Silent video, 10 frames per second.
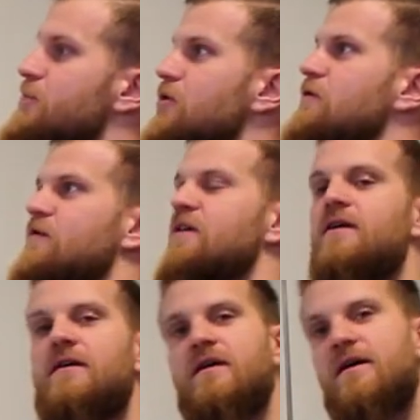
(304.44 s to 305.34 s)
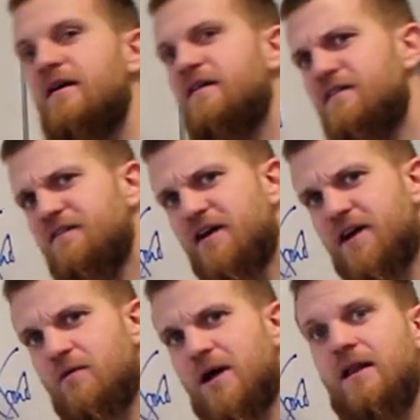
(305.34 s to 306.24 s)
improve.
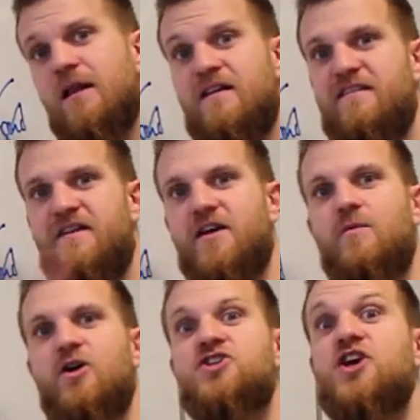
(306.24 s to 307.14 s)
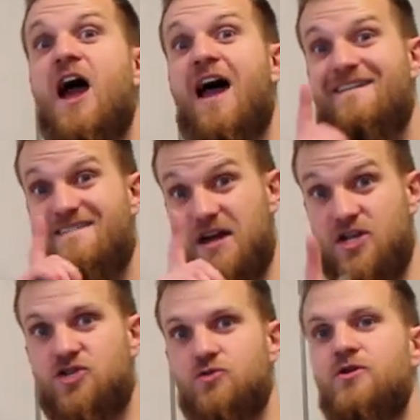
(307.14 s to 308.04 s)
Very well, very much,
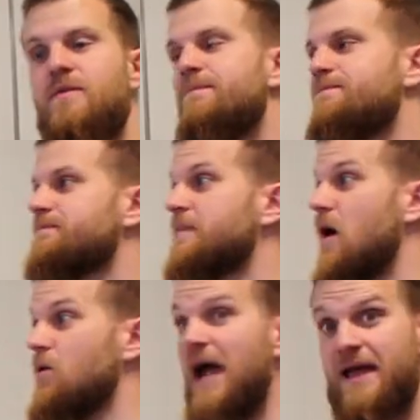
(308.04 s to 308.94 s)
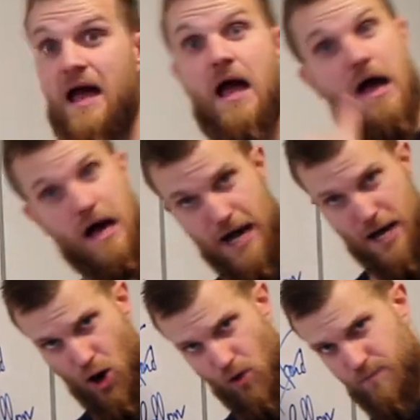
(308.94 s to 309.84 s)
very soon. Okay, I
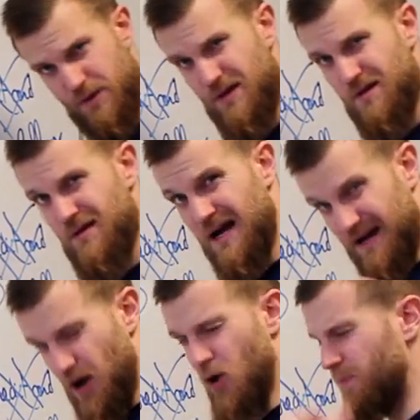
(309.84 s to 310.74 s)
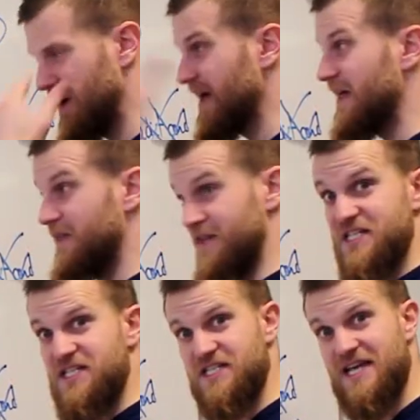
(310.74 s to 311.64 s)
hope
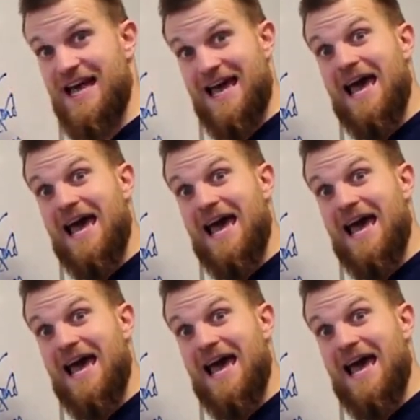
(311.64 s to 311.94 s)
this